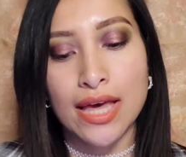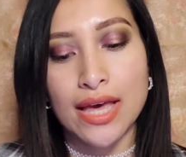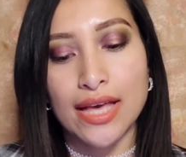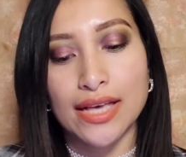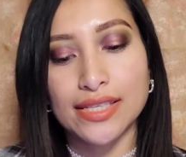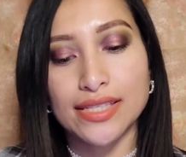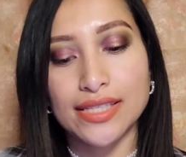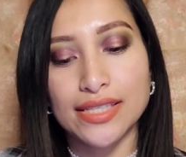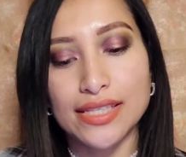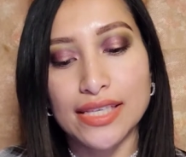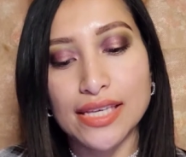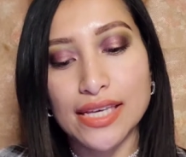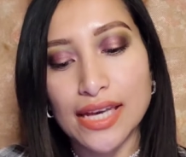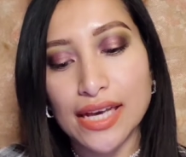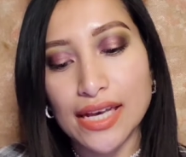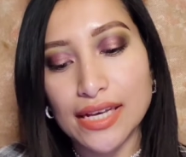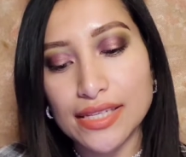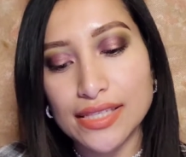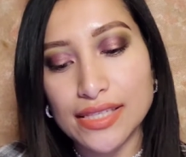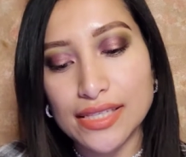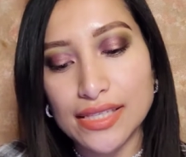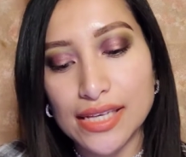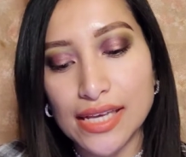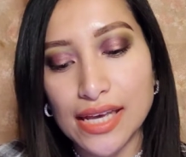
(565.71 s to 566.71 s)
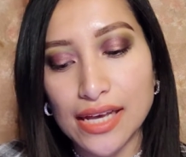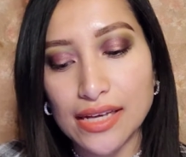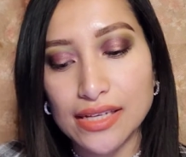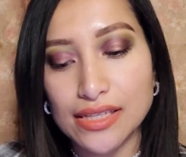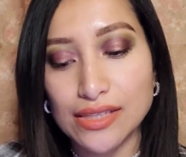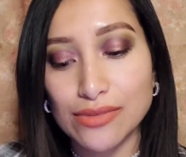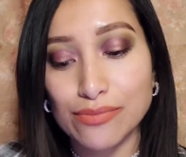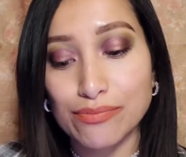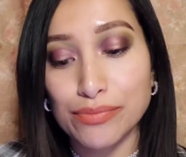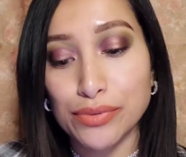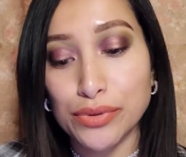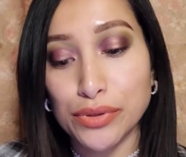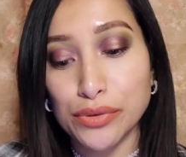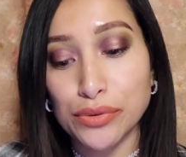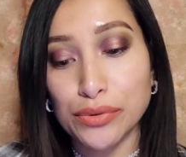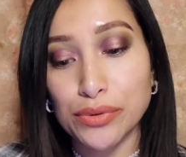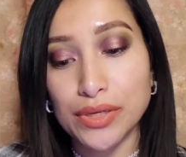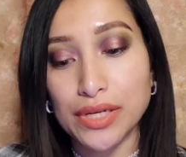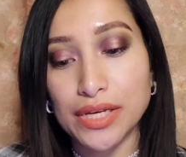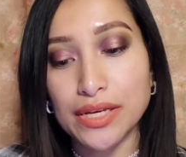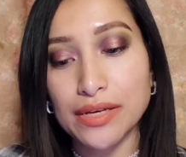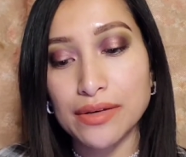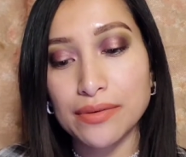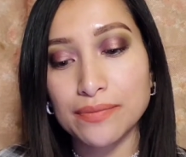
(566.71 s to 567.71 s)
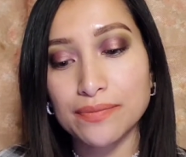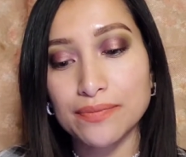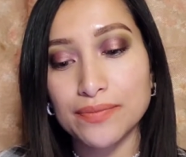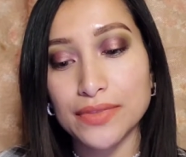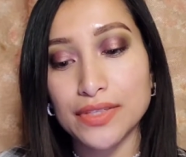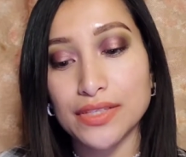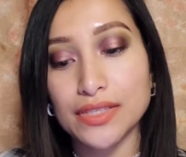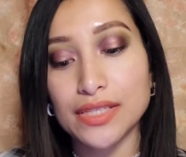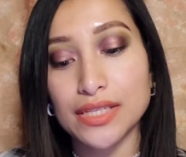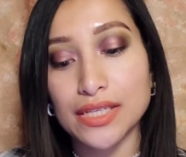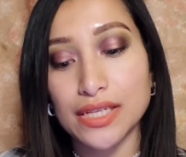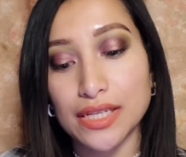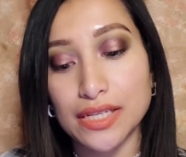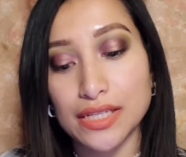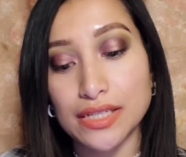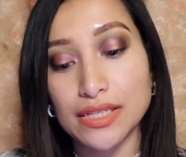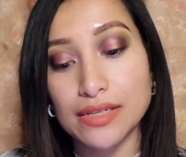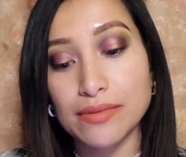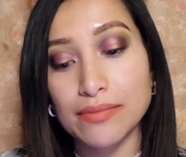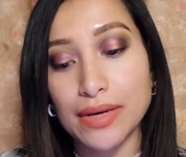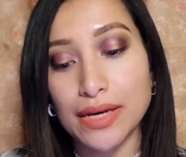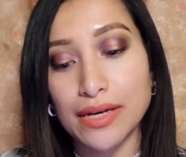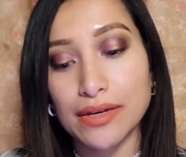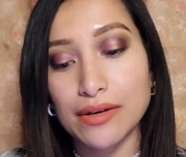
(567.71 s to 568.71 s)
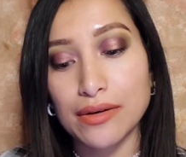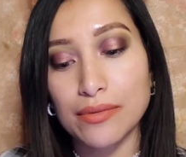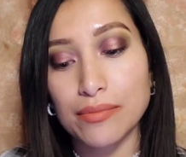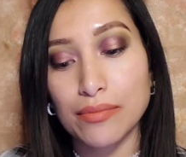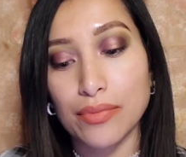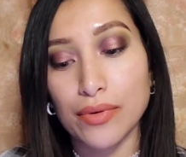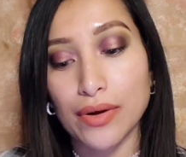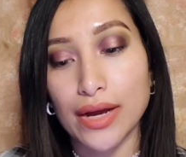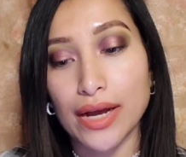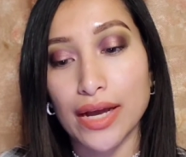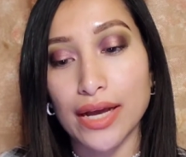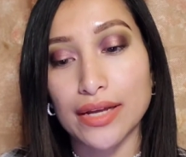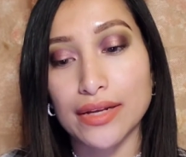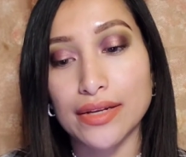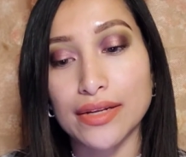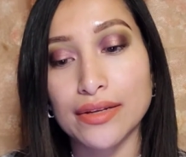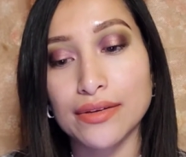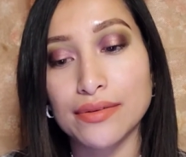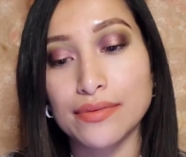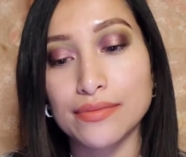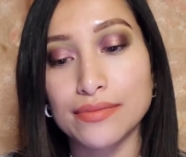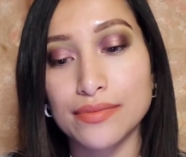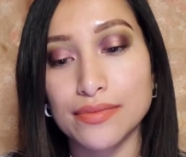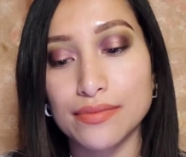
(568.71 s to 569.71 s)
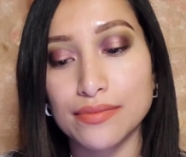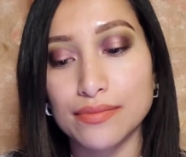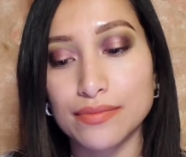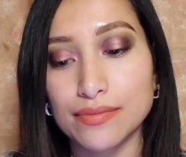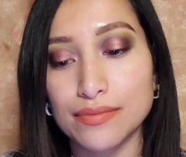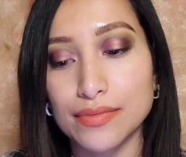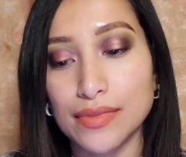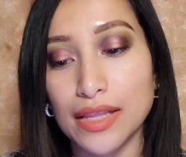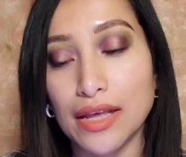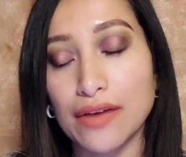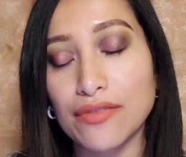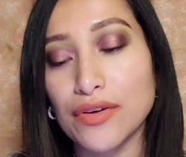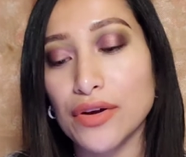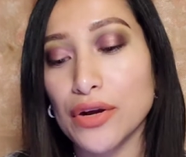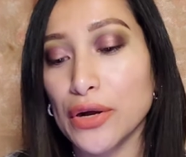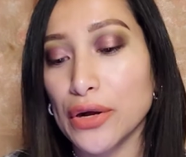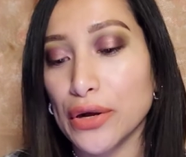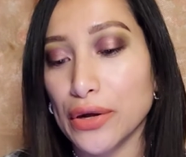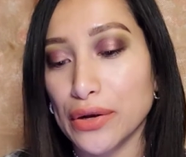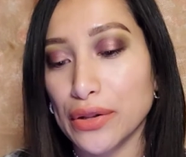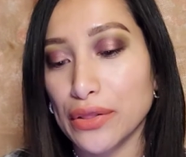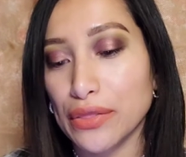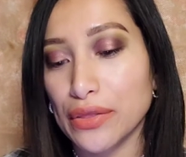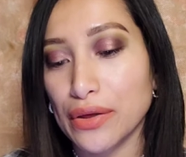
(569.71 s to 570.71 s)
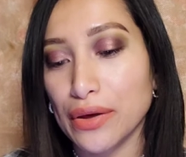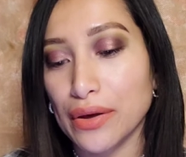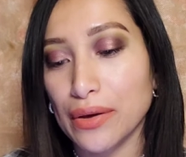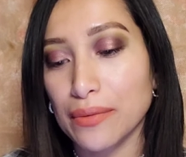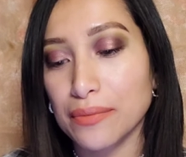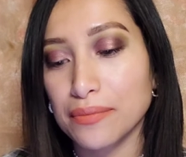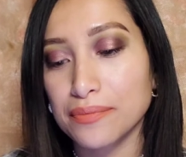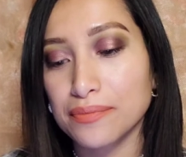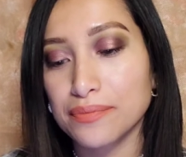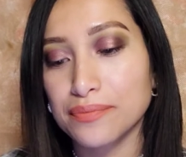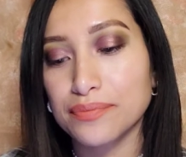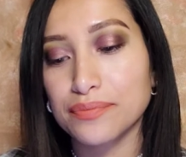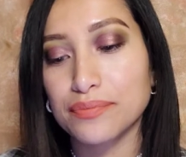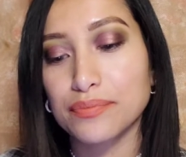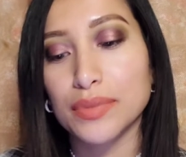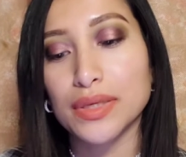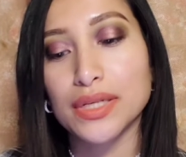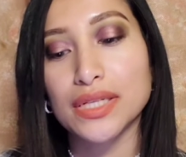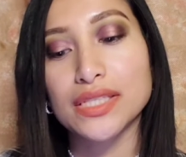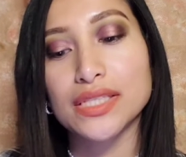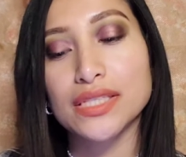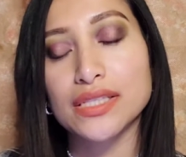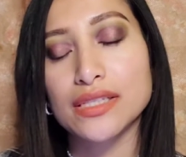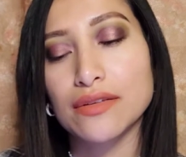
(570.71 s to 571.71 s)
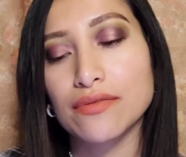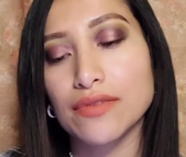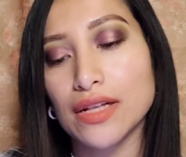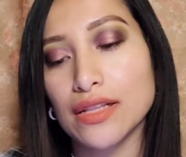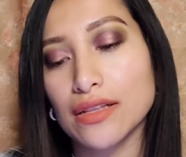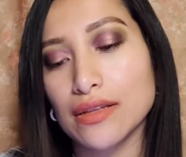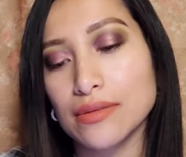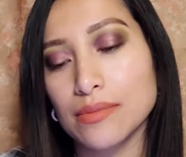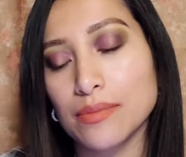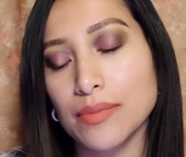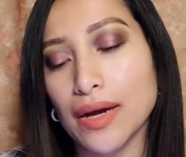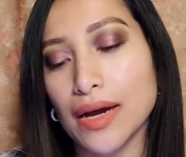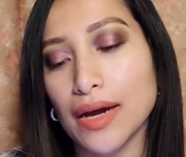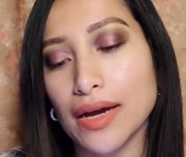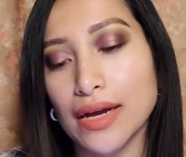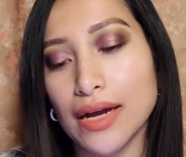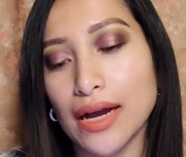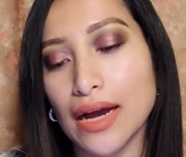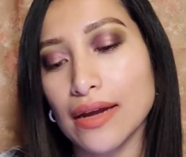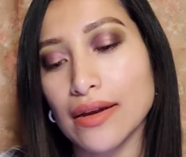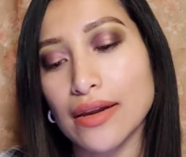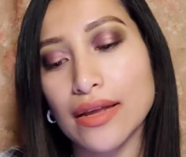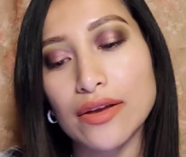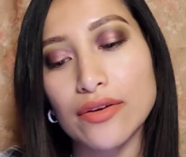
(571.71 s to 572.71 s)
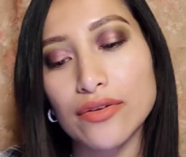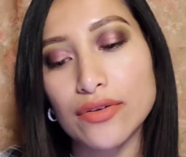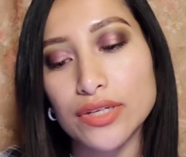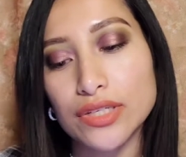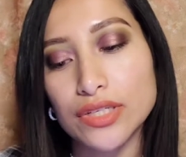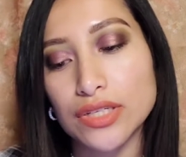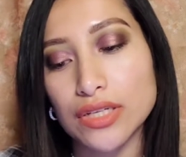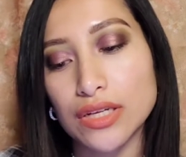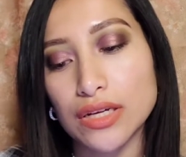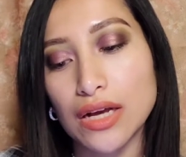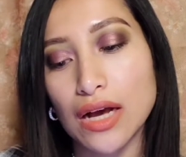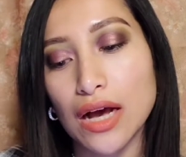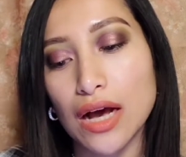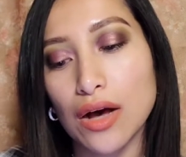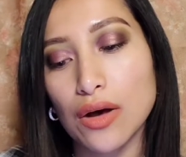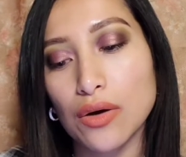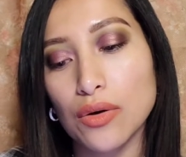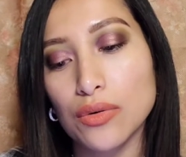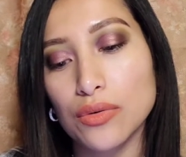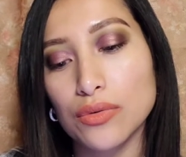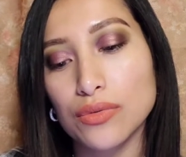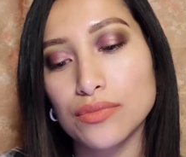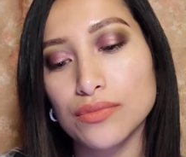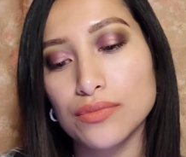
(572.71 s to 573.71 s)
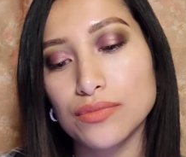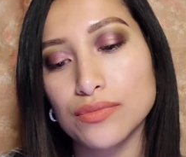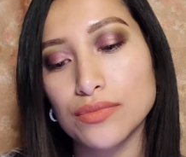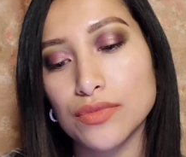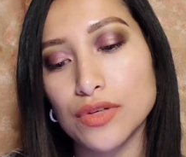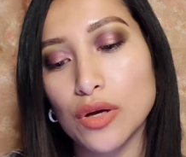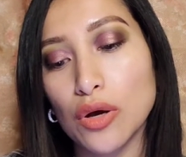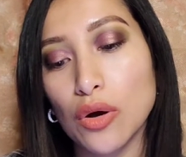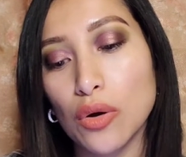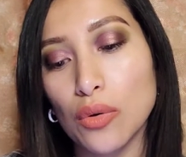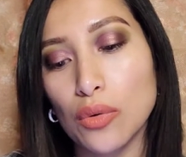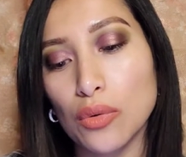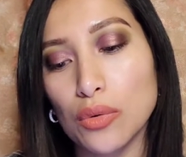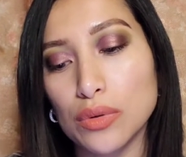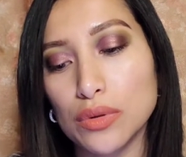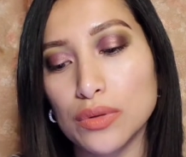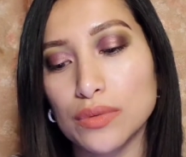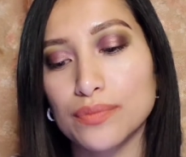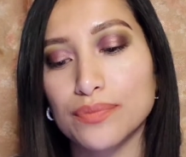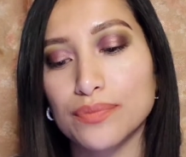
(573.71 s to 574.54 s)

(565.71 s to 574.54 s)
Cxcbeauty. It's an indie makeup brand. Never heard of them, but it's developed by a guy named Christian Cole.